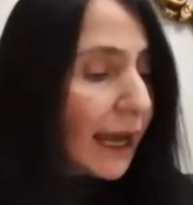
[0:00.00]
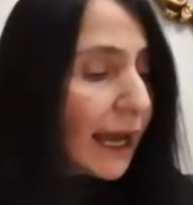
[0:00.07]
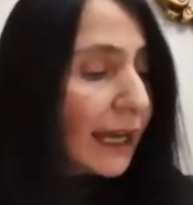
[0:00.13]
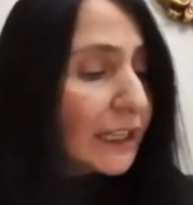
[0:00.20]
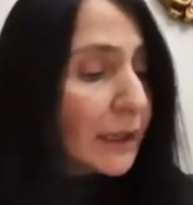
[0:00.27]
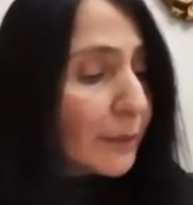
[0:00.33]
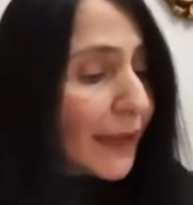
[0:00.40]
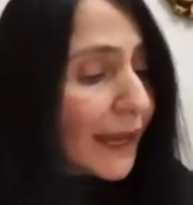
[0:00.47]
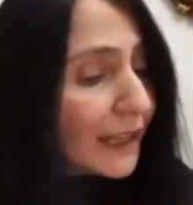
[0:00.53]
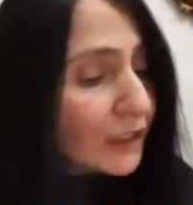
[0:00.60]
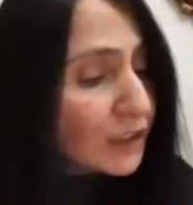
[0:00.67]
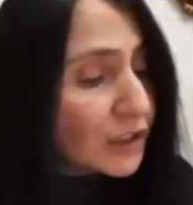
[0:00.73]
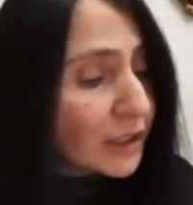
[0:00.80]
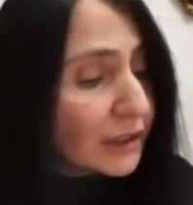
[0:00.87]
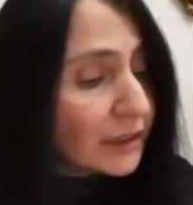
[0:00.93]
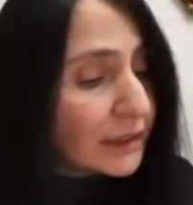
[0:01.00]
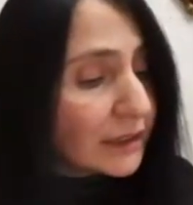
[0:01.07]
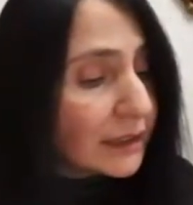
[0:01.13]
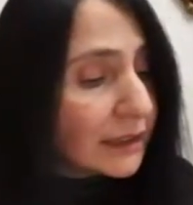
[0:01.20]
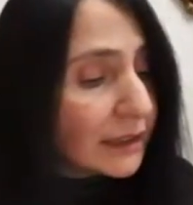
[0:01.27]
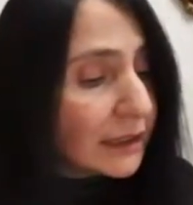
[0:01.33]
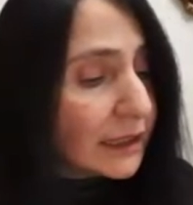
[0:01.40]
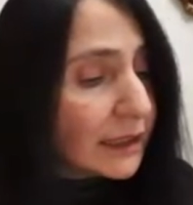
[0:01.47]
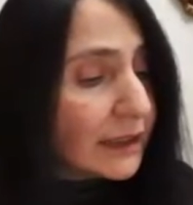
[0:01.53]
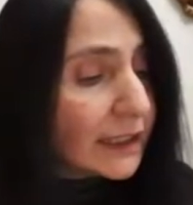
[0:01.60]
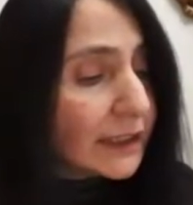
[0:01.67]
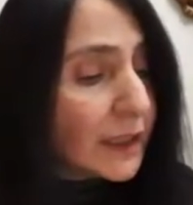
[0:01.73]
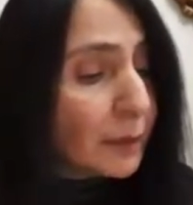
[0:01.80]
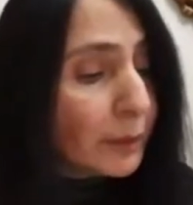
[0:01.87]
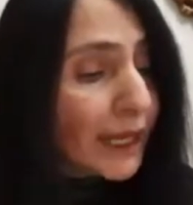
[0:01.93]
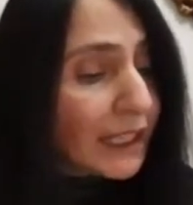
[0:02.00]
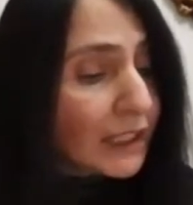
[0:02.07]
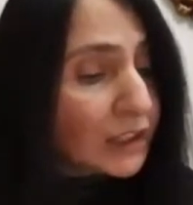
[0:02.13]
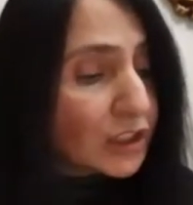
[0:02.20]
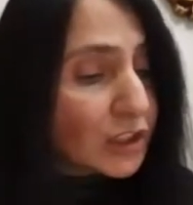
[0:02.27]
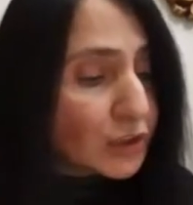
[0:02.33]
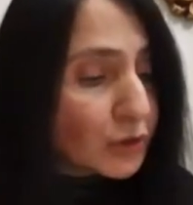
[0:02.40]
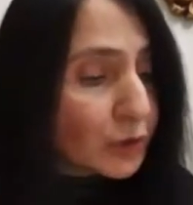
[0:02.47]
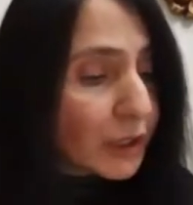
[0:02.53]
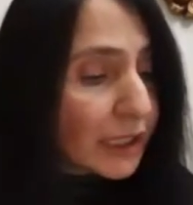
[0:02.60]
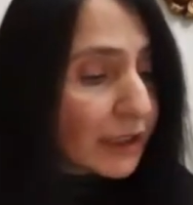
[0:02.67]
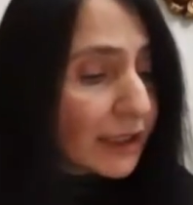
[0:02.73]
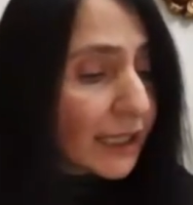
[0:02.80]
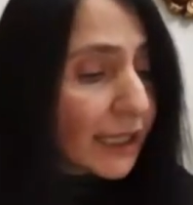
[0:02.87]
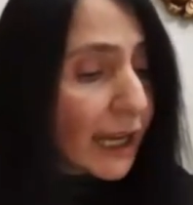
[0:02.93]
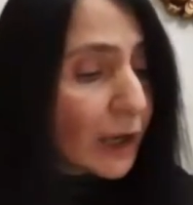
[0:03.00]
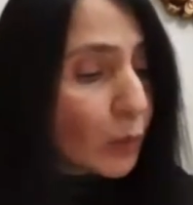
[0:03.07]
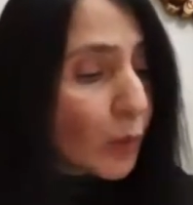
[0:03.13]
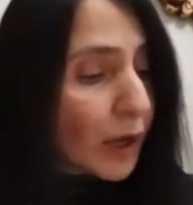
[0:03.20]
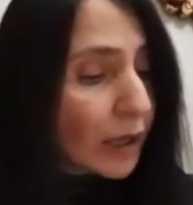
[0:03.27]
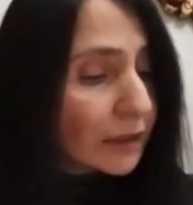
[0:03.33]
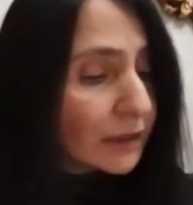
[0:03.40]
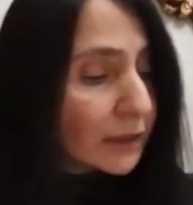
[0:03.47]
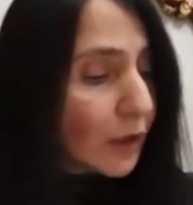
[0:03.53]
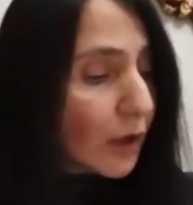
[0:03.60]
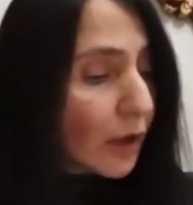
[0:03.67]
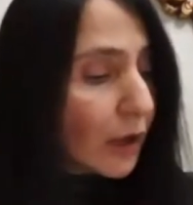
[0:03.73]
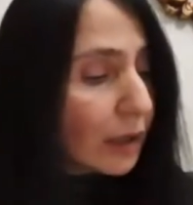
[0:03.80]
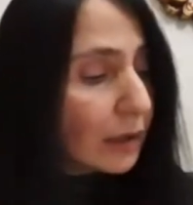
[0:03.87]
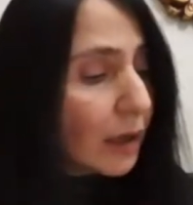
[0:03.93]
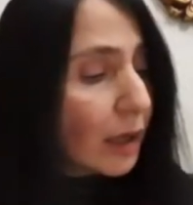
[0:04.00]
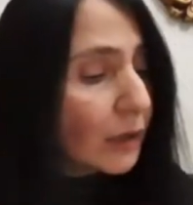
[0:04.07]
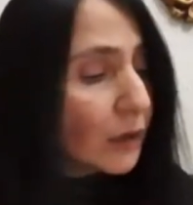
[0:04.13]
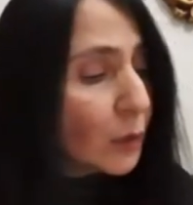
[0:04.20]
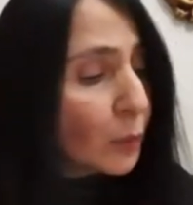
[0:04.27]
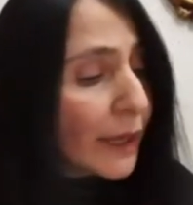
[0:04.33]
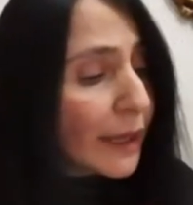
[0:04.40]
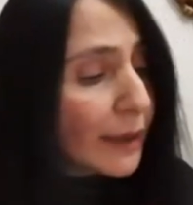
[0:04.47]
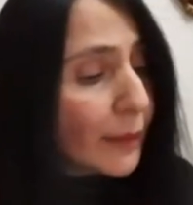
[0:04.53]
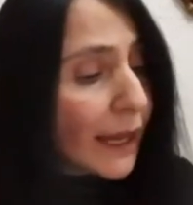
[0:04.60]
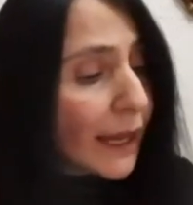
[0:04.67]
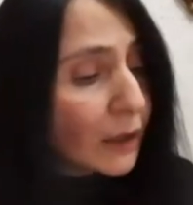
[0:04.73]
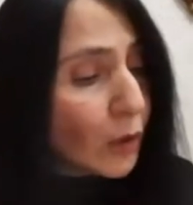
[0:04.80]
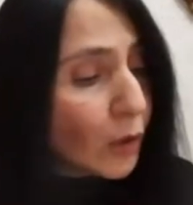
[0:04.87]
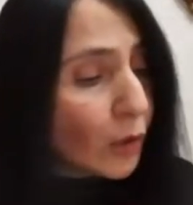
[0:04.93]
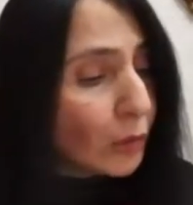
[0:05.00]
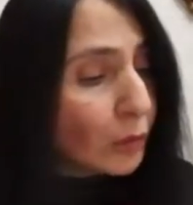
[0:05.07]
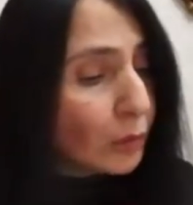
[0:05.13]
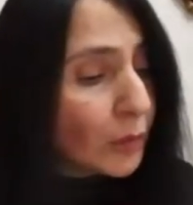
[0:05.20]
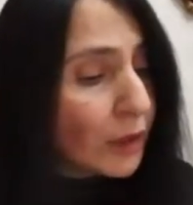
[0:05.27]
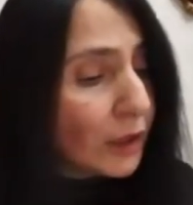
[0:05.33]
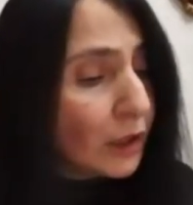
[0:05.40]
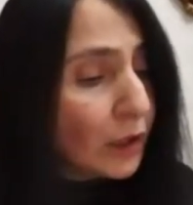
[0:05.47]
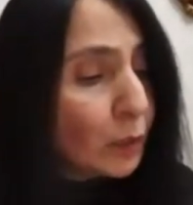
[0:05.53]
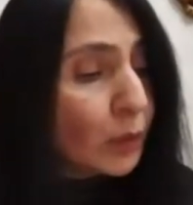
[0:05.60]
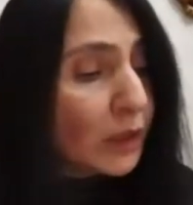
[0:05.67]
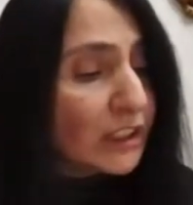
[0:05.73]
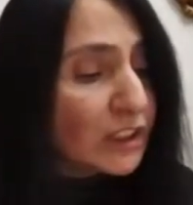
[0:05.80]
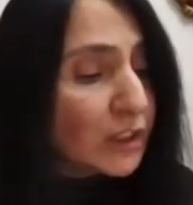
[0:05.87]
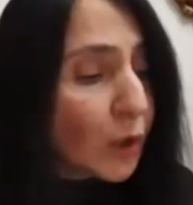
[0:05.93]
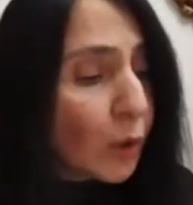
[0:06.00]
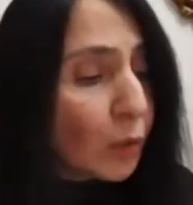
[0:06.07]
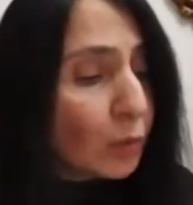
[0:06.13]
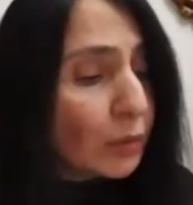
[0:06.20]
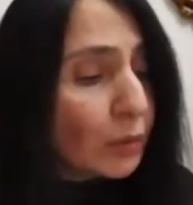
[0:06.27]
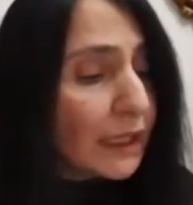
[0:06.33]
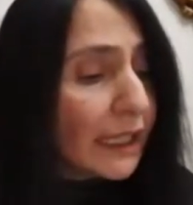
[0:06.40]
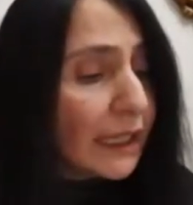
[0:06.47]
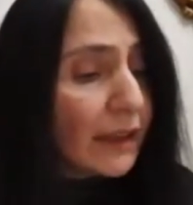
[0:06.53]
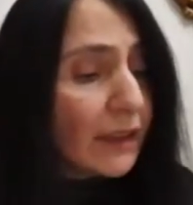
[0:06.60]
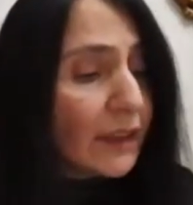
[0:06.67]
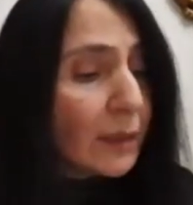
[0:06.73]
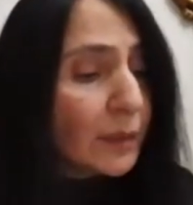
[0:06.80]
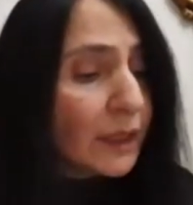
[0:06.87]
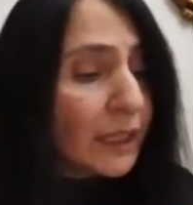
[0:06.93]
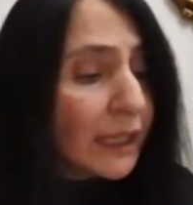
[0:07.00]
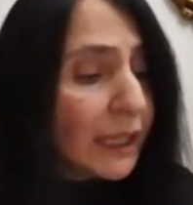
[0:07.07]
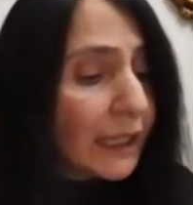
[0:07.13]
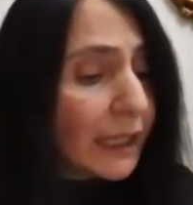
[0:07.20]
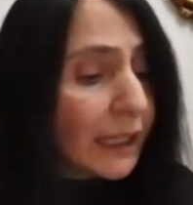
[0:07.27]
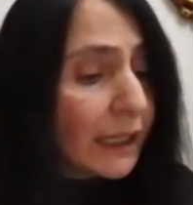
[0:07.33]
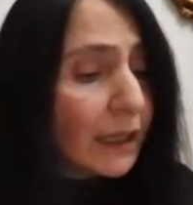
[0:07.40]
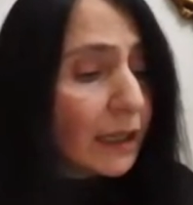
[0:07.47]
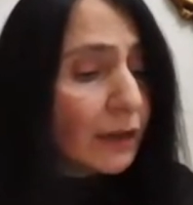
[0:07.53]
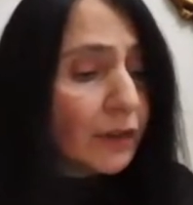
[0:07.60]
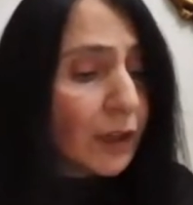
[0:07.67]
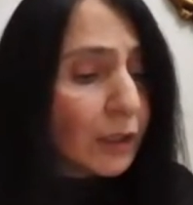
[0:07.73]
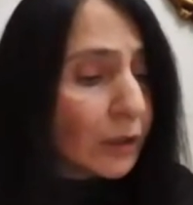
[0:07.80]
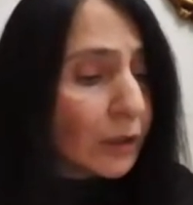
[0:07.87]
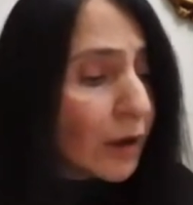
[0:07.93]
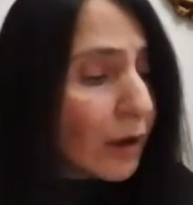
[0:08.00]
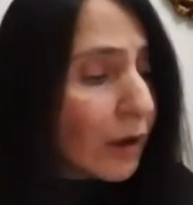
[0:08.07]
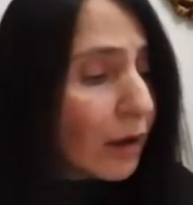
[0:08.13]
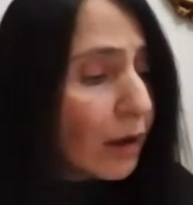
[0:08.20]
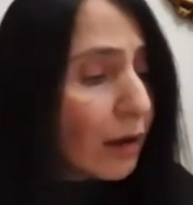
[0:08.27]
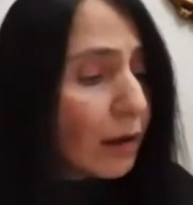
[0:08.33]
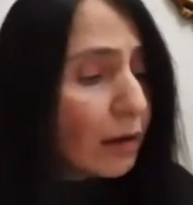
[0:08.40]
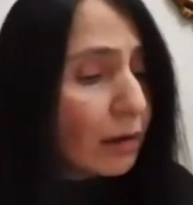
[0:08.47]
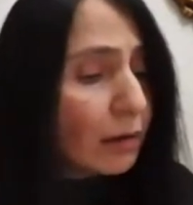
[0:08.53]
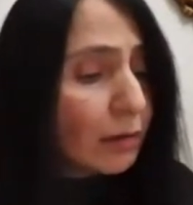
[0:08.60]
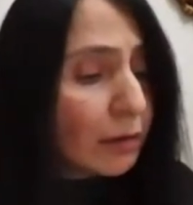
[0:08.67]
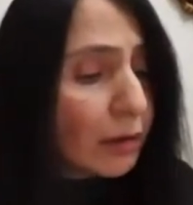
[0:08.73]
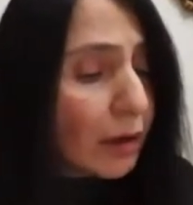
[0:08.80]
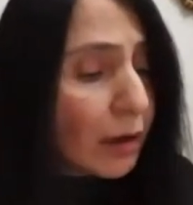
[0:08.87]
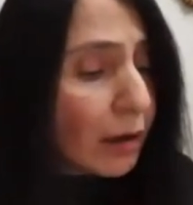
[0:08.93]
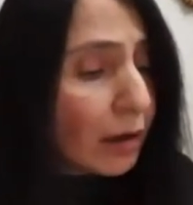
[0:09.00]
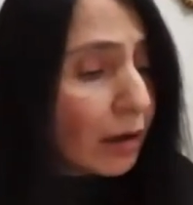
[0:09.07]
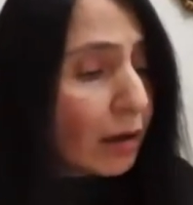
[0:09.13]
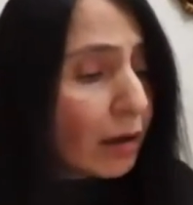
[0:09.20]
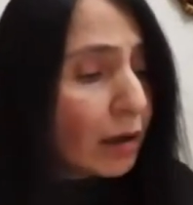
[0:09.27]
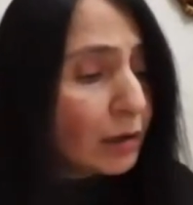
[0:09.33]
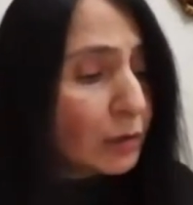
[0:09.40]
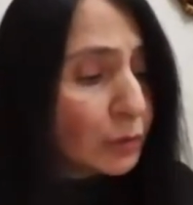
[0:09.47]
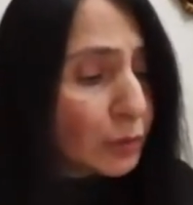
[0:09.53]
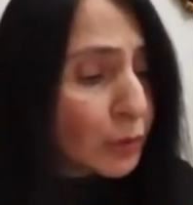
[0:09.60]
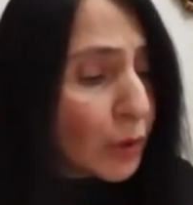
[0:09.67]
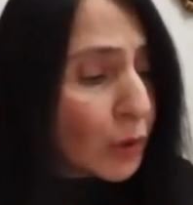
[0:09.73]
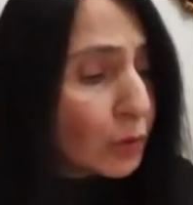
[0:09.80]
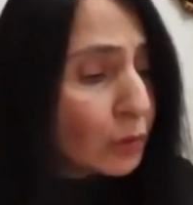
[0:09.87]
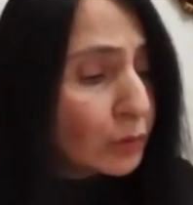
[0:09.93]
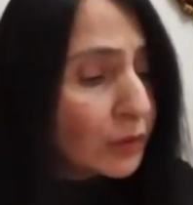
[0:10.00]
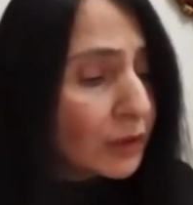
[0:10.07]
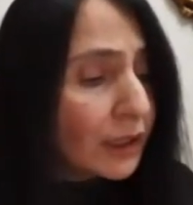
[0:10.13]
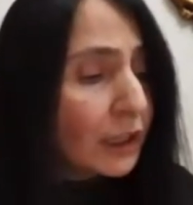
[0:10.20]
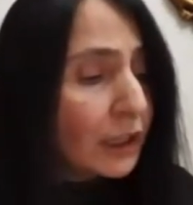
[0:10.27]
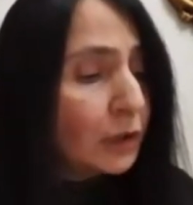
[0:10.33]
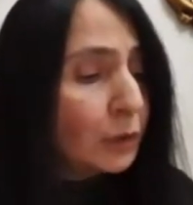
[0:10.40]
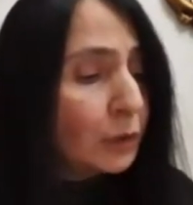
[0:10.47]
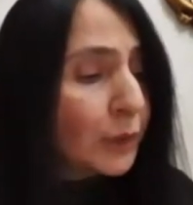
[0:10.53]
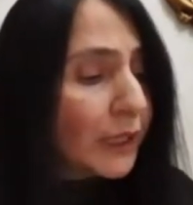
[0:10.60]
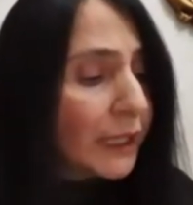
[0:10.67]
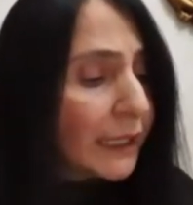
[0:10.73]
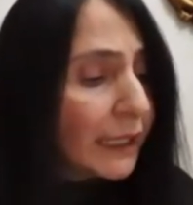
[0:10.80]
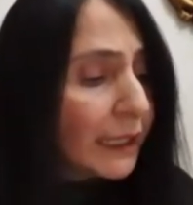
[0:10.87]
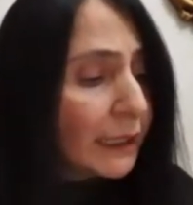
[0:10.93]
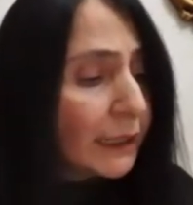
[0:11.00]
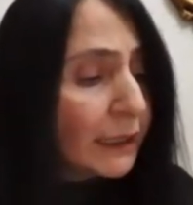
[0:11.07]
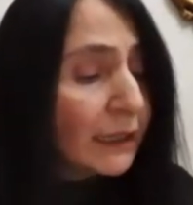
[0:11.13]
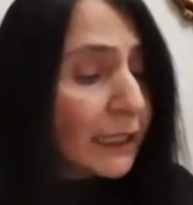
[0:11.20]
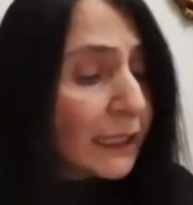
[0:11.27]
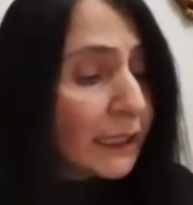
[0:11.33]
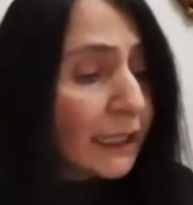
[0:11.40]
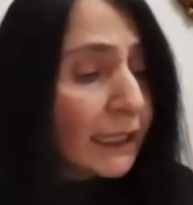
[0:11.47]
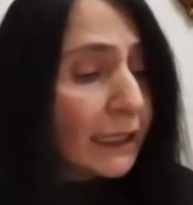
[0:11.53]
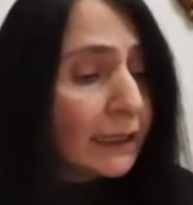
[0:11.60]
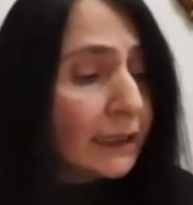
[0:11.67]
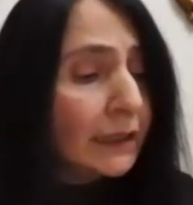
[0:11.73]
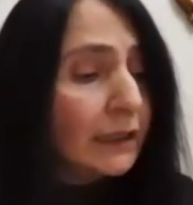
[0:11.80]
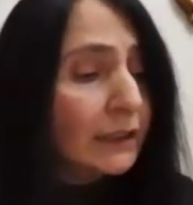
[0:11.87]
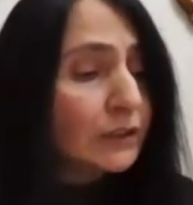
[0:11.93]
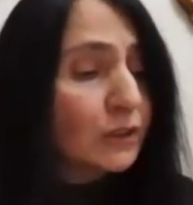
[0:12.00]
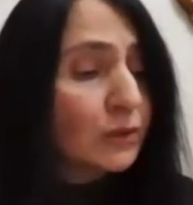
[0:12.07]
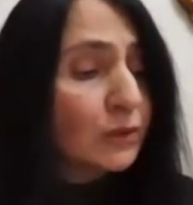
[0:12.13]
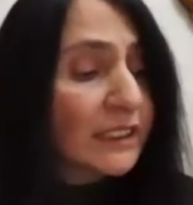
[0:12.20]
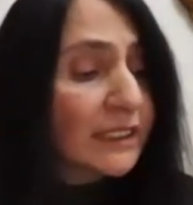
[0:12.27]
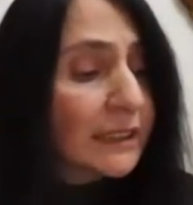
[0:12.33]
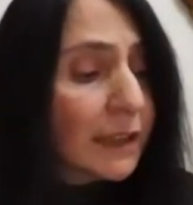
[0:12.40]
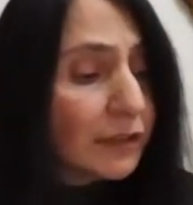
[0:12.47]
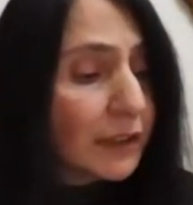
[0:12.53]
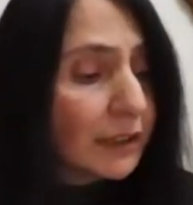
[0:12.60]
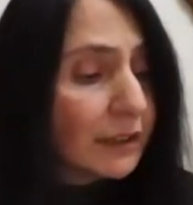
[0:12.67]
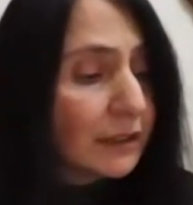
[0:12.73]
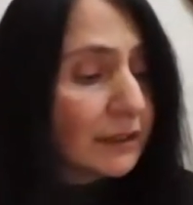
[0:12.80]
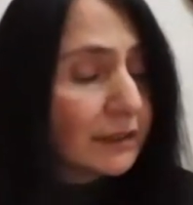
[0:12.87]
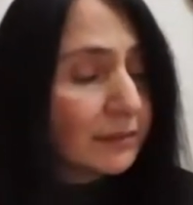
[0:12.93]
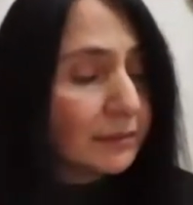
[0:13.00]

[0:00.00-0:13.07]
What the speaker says: I imagined that the main street that I walked along on the way back home was only the beginning of a long, long road leading to Safad.